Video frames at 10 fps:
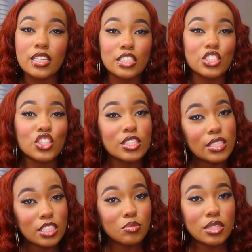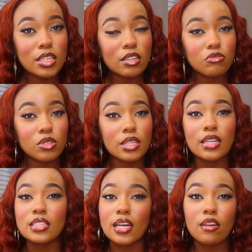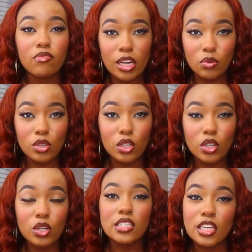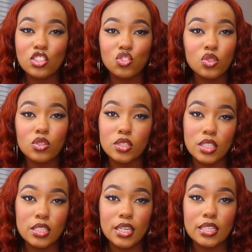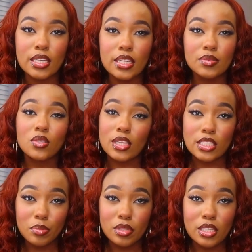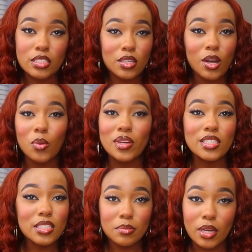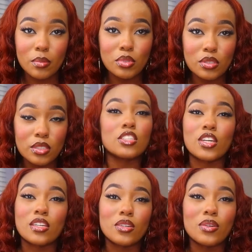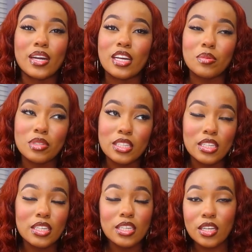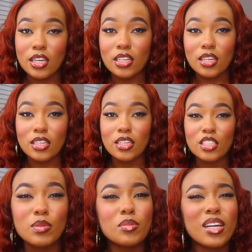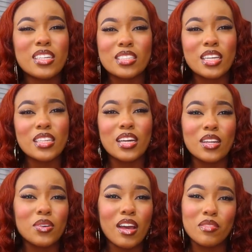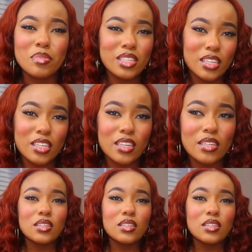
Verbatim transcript: And she is big head friendly. I did not fight with her, did not struggle, nothing like that. So that's a plus always in my book because y'all know I got a big head. I got a lot of hair. Some people like to say that I don't have a big head.